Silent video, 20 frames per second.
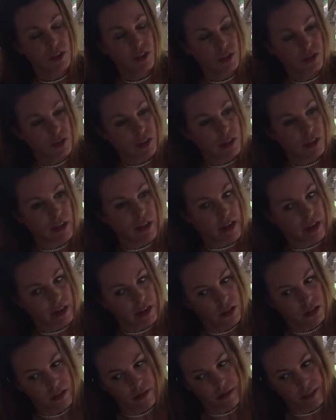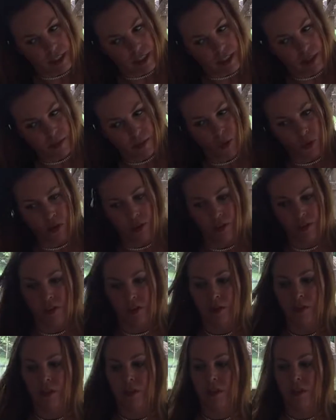used to that. You get very spoiled
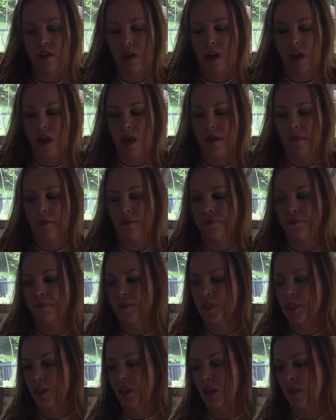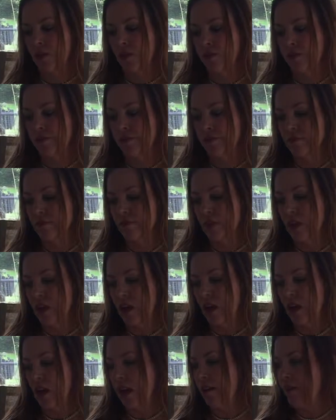to it. So
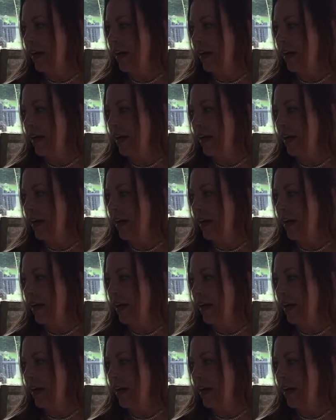I've